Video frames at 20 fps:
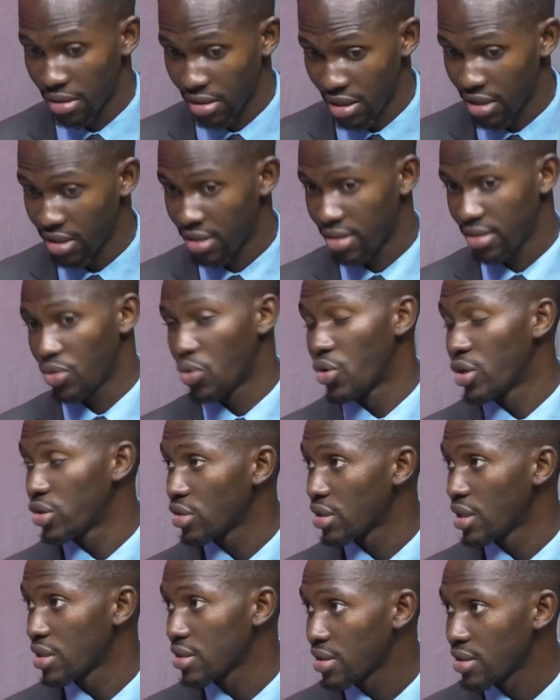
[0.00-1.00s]
His going
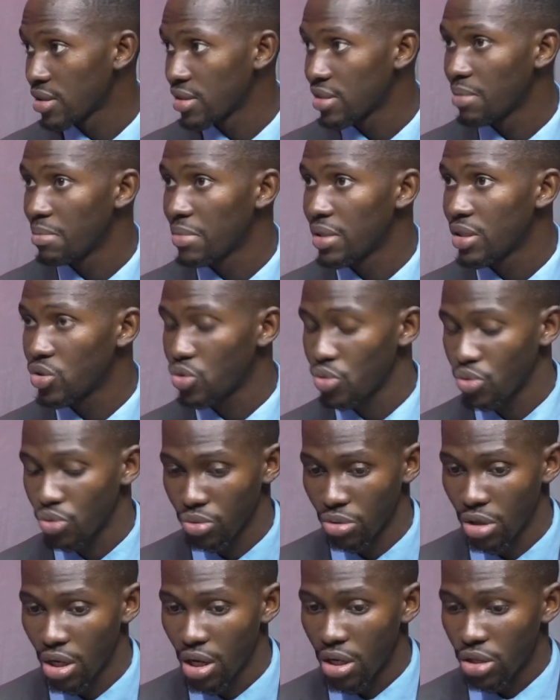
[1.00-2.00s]
to the National Assembly to
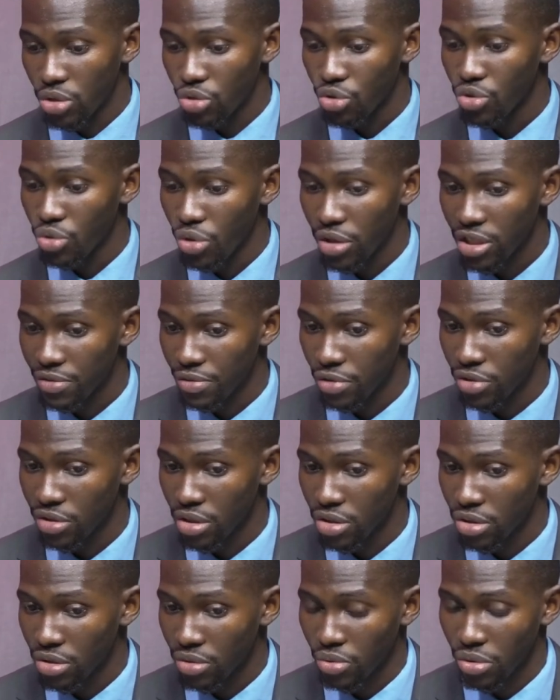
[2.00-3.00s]
show his
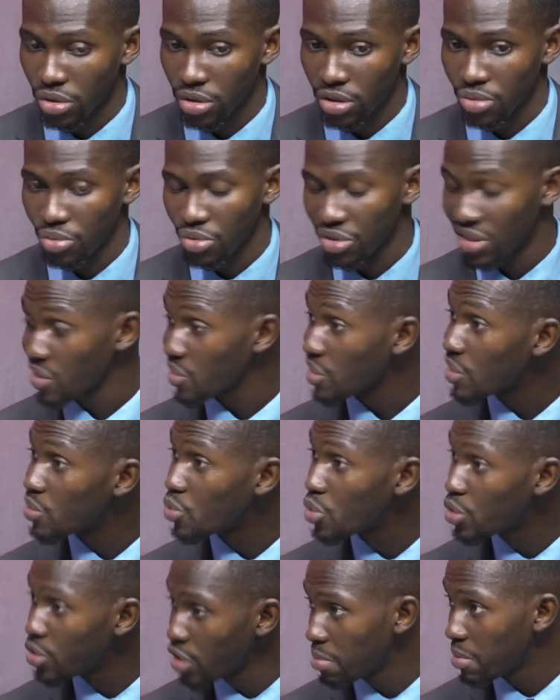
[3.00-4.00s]
frustration was actually
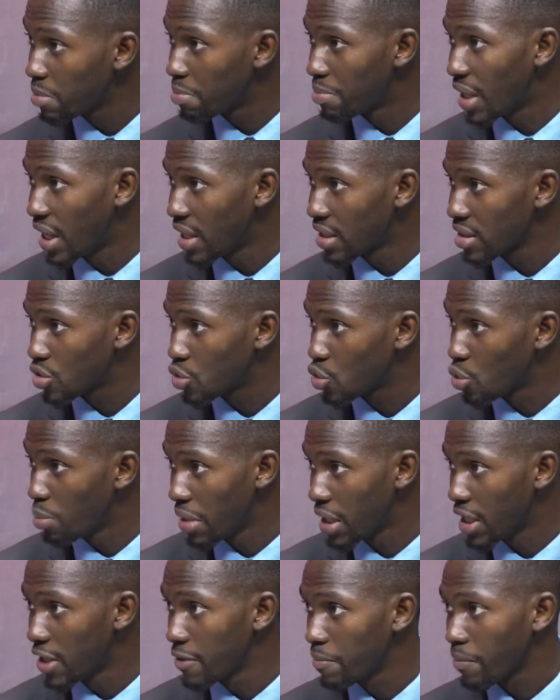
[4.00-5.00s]
would not be bad to
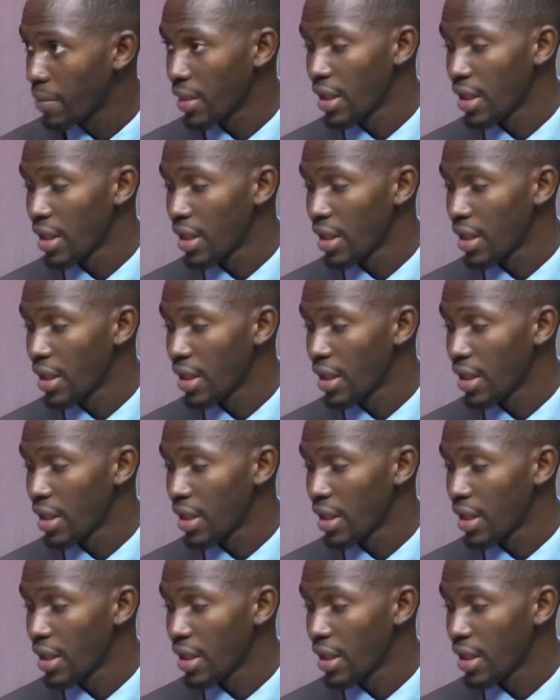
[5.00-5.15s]
many.